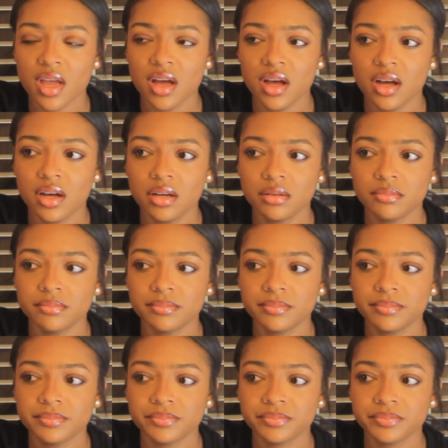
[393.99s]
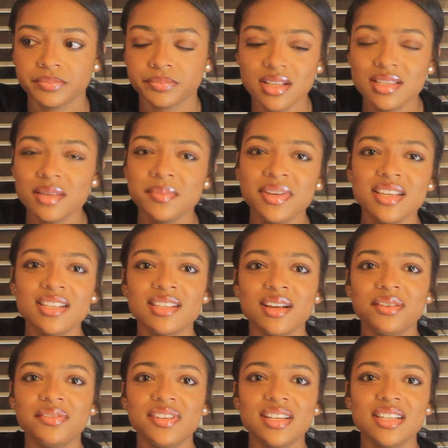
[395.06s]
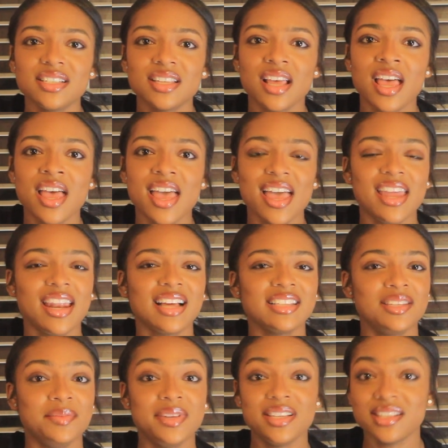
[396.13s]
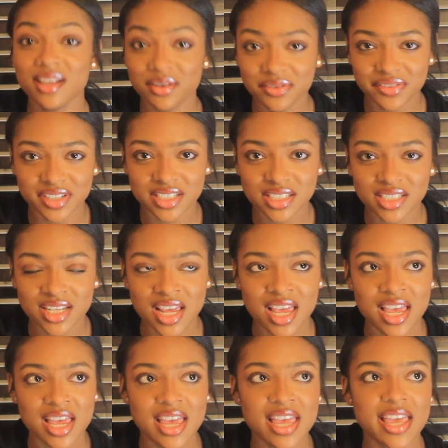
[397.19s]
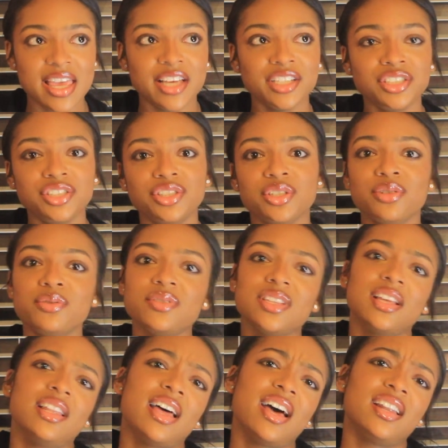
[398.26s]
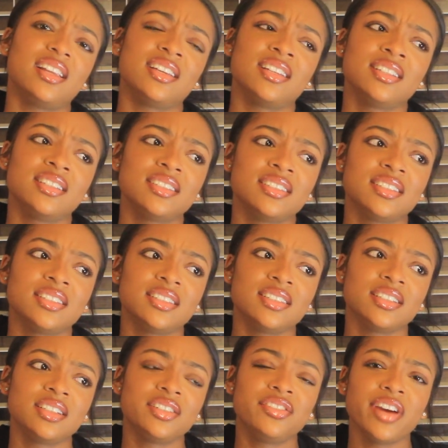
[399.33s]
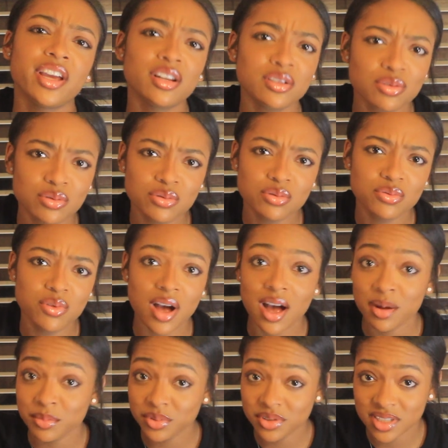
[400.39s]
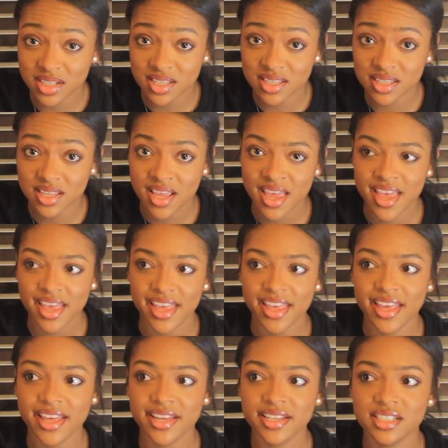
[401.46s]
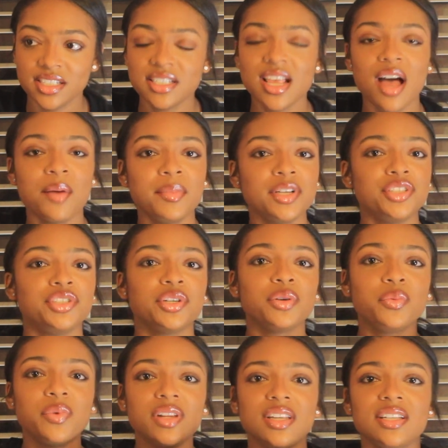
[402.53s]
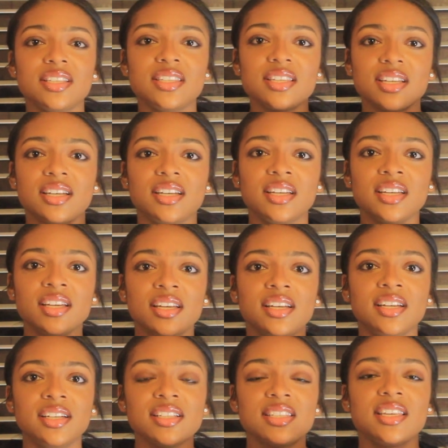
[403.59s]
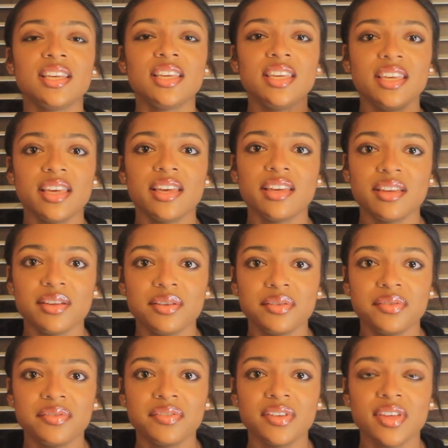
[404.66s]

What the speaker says: to be selfless and not to be selfish, it shows a lot of gratitude, humbleness, and just how much you're willing to give